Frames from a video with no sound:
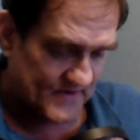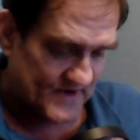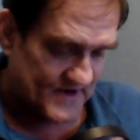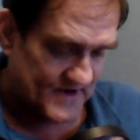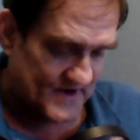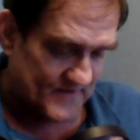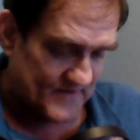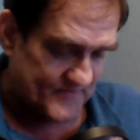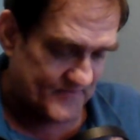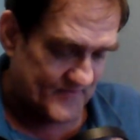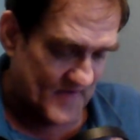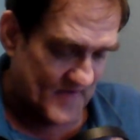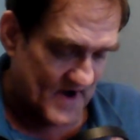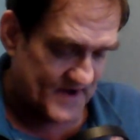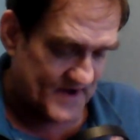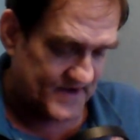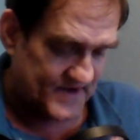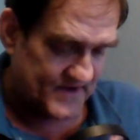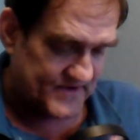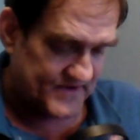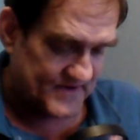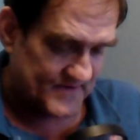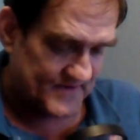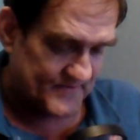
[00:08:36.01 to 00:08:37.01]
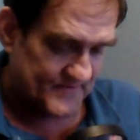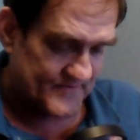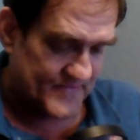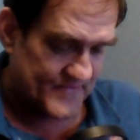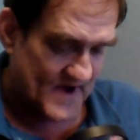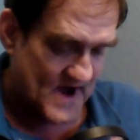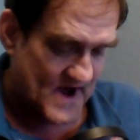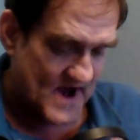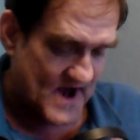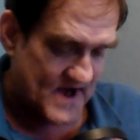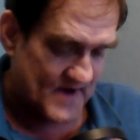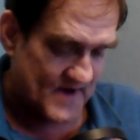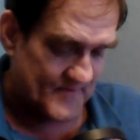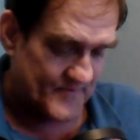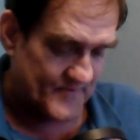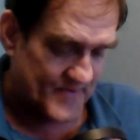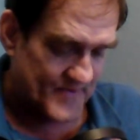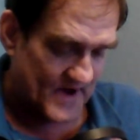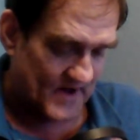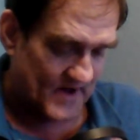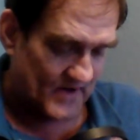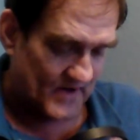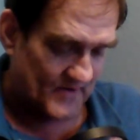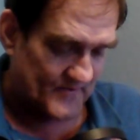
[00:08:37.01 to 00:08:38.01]
enough money to buy a
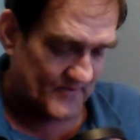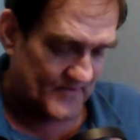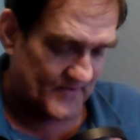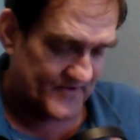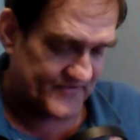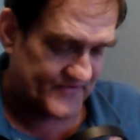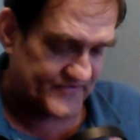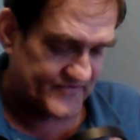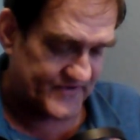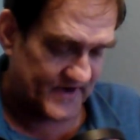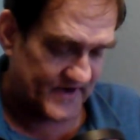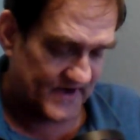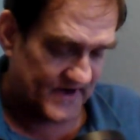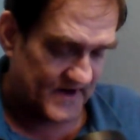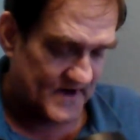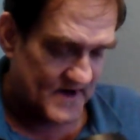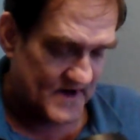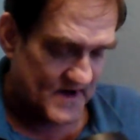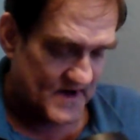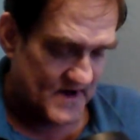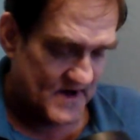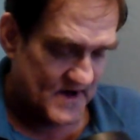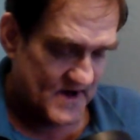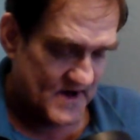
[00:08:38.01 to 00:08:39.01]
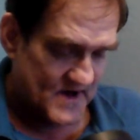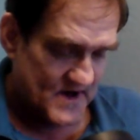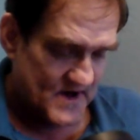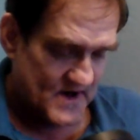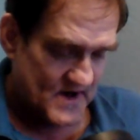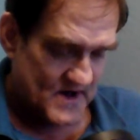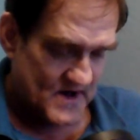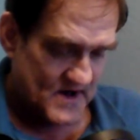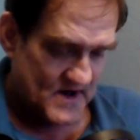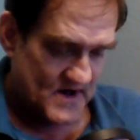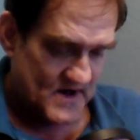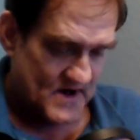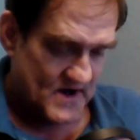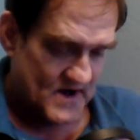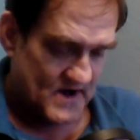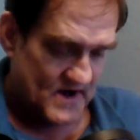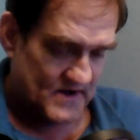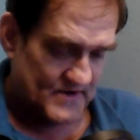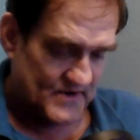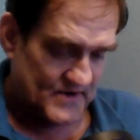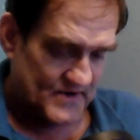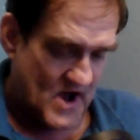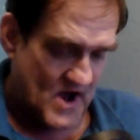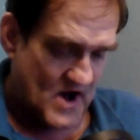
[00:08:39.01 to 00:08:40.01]
bottle of whiskey.
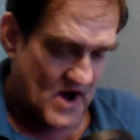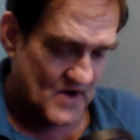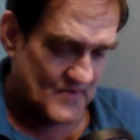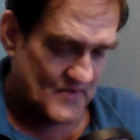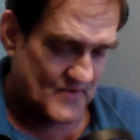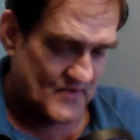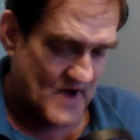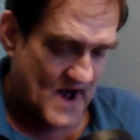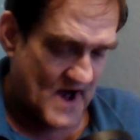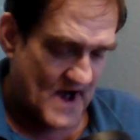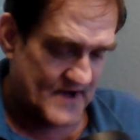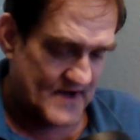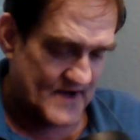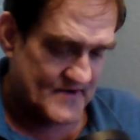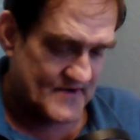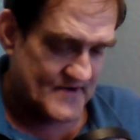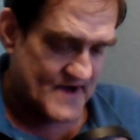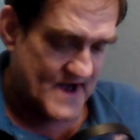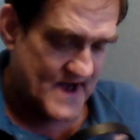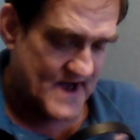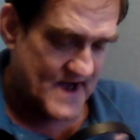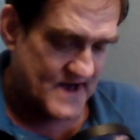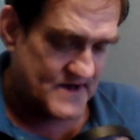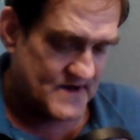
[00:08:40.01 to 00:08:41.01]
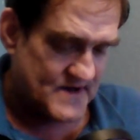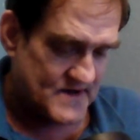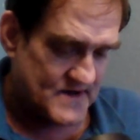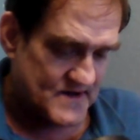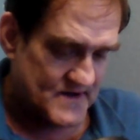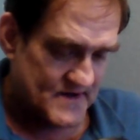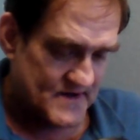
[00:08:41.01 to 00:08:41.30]
A long rider, eh?